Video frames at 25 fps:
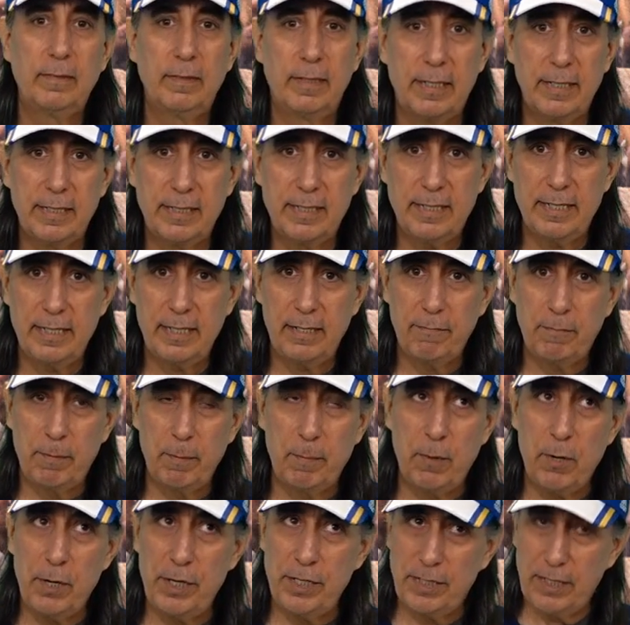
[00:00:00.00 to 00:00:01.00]
Let's see if the
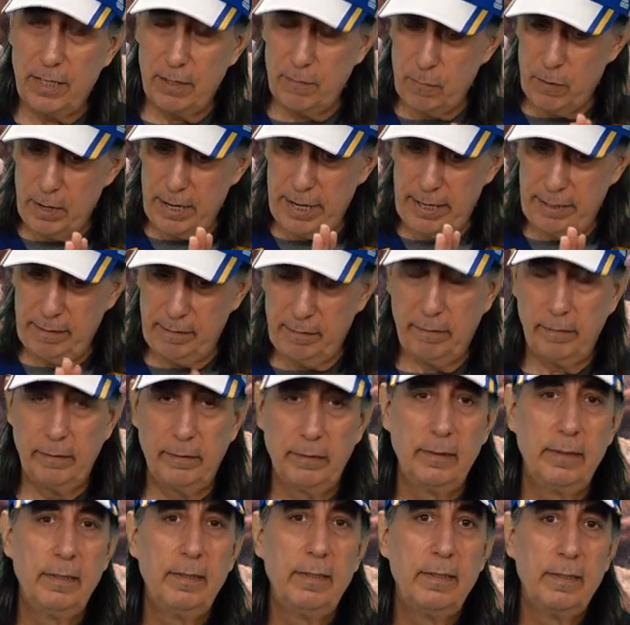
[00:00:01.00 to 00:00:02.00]
boys can win it.
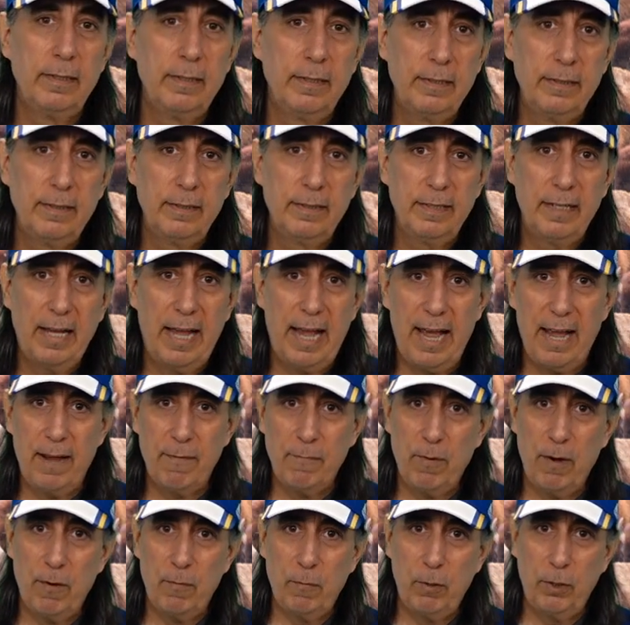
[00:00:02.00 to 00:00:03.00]

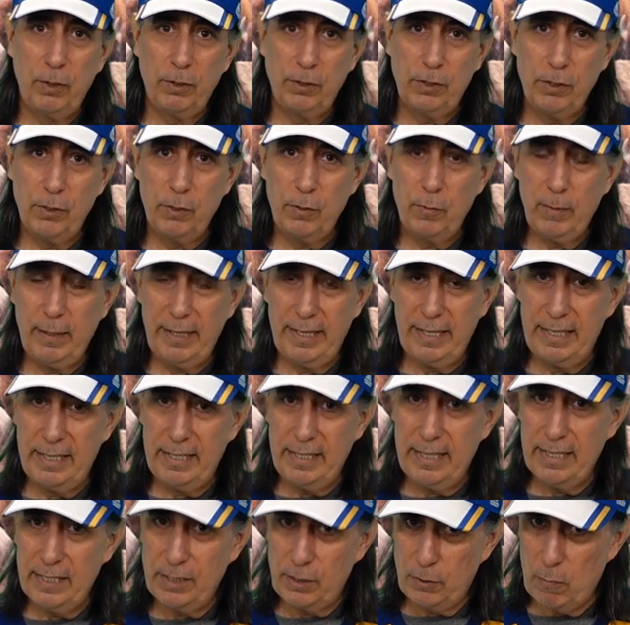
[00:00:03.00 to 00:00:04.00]
And what we'll do
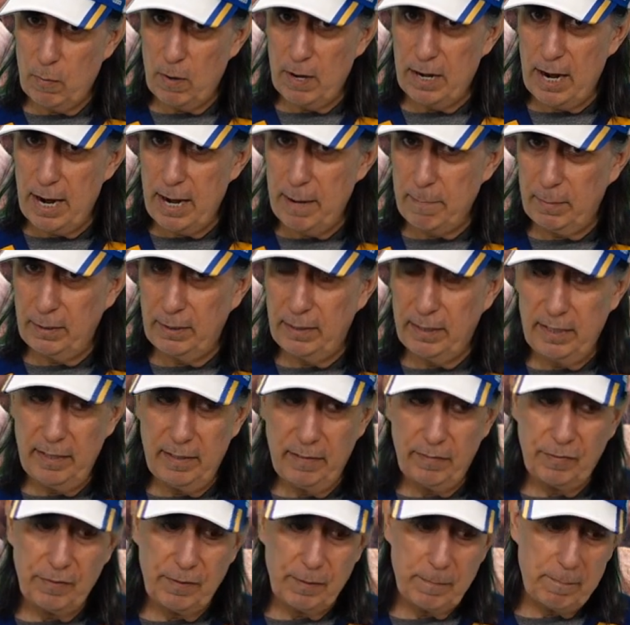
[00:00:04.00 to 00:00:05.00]
in this one, I
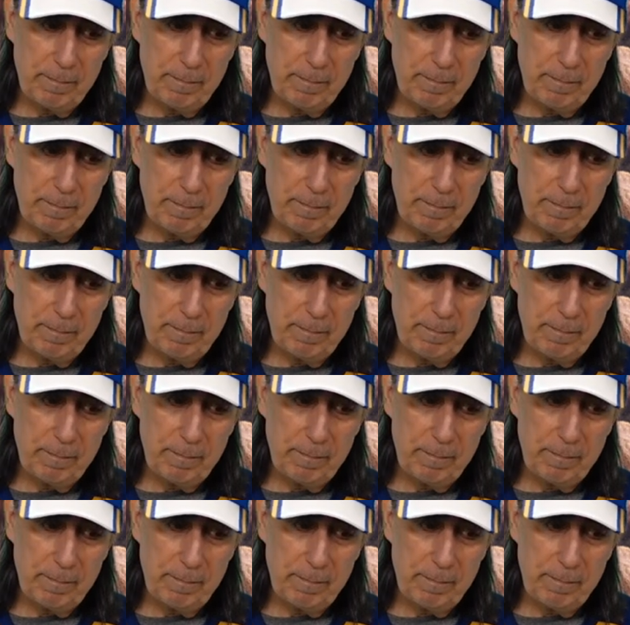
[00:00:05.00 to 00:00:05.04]
believe,